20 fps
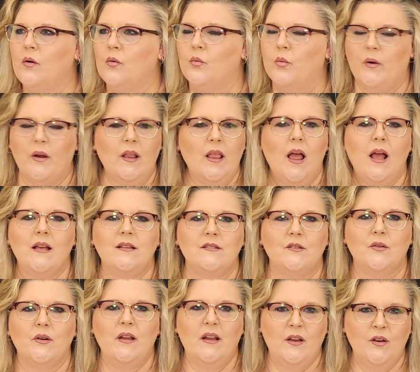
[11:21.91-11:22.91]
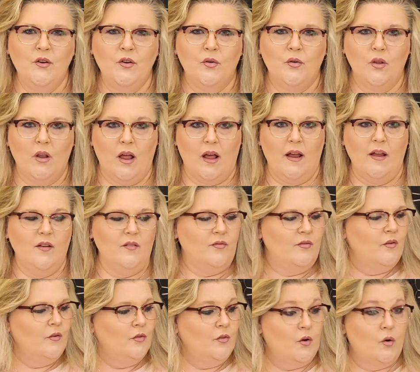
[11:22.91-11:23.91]
realize are in your life,
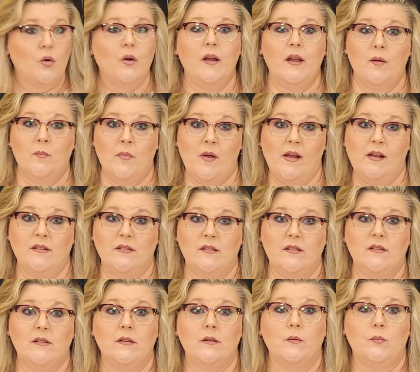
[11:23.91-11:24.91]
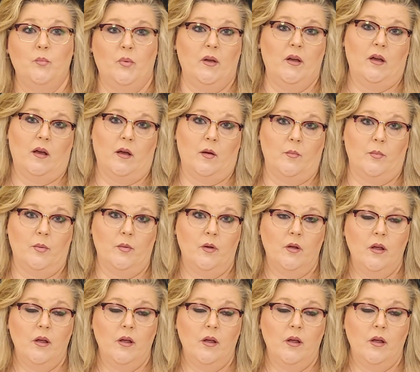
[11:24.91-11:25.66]
the cricket mats pick up